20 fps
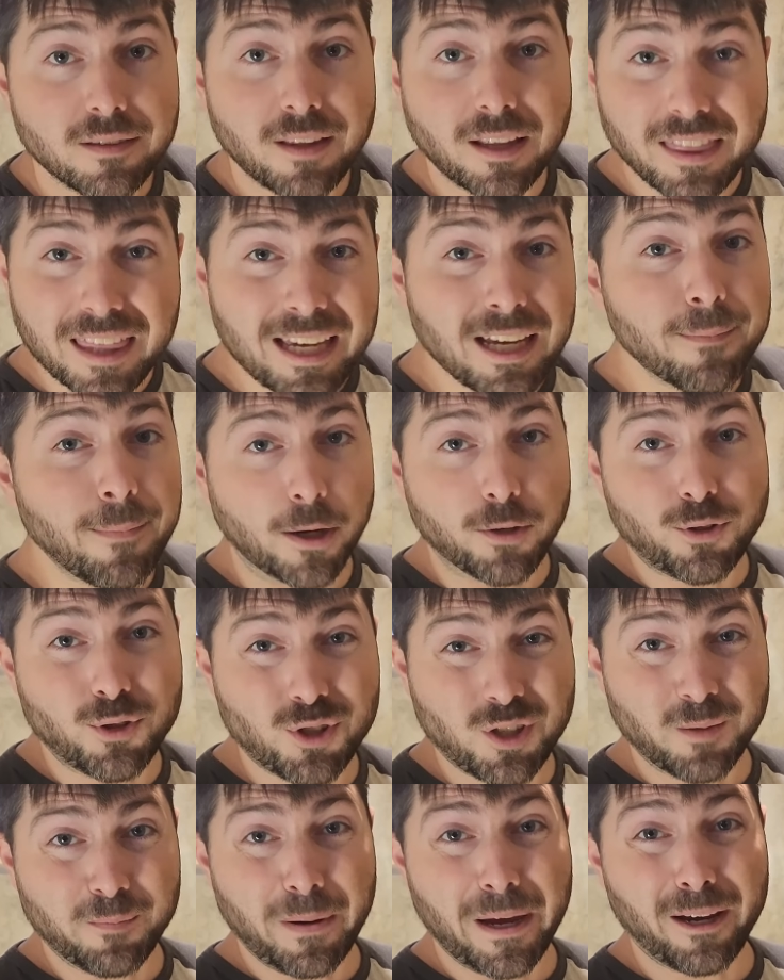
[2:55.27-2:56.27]
The thing about
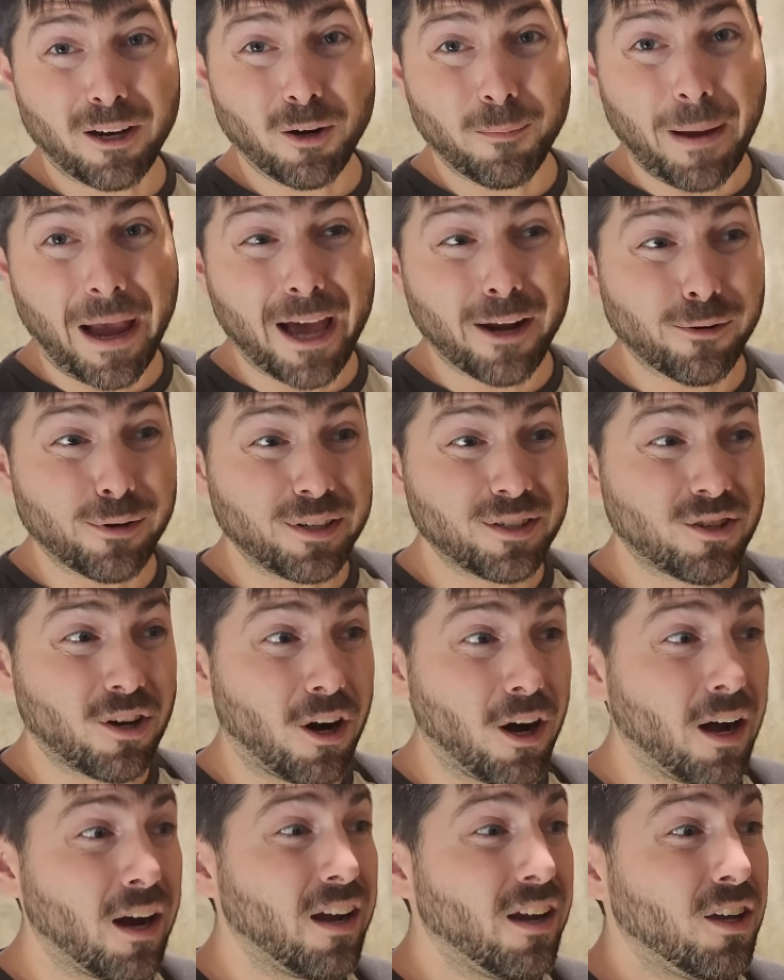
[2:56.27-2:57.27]
using bigger batteries
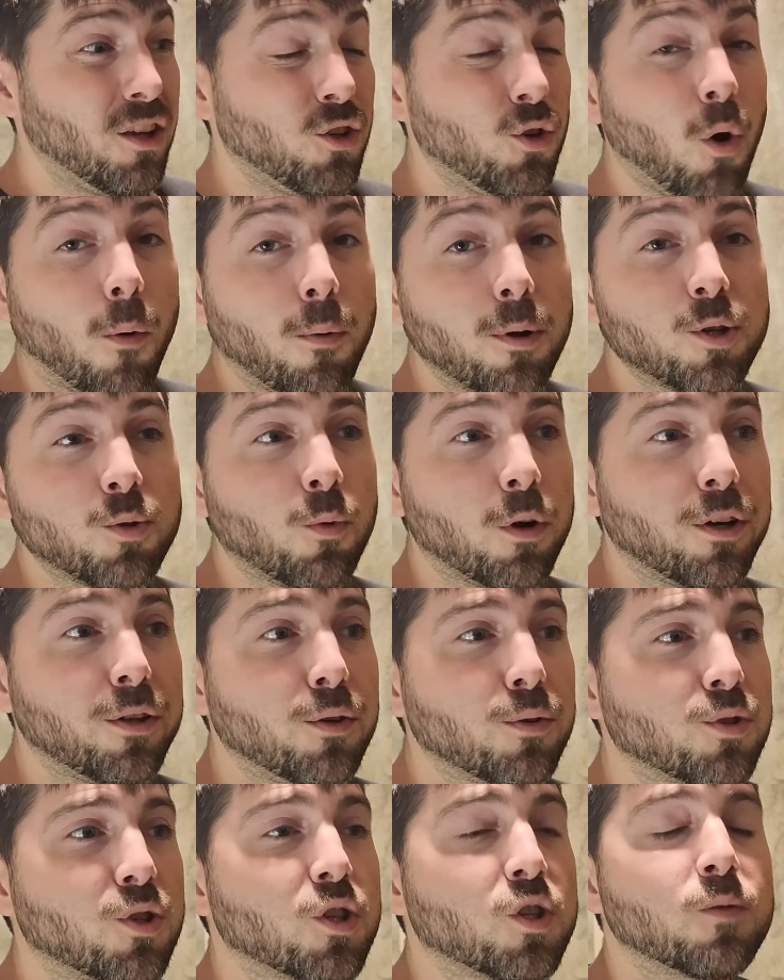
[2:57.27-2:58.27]
are, you always want to
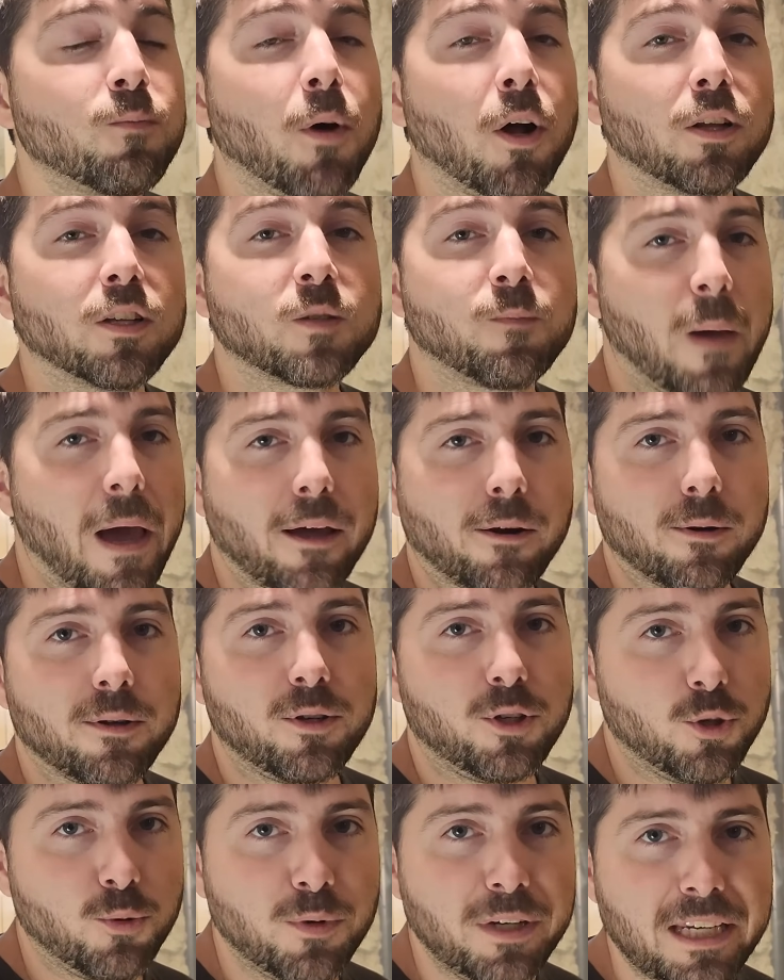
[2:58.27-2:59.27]
use the smallest battery
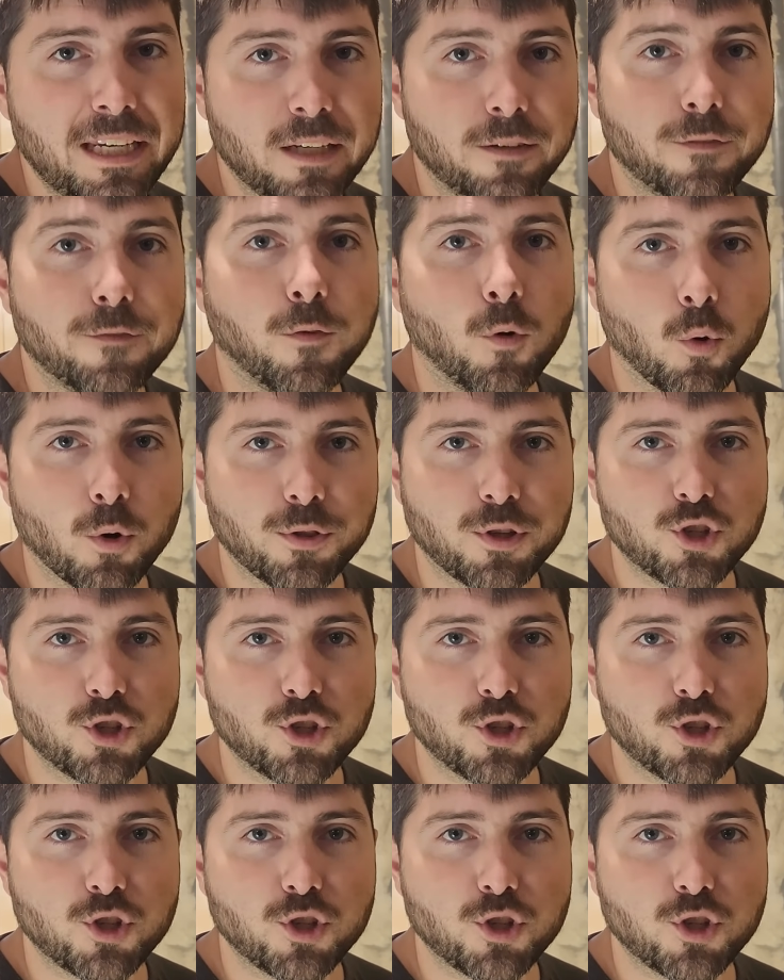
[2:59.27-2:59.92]
you need for the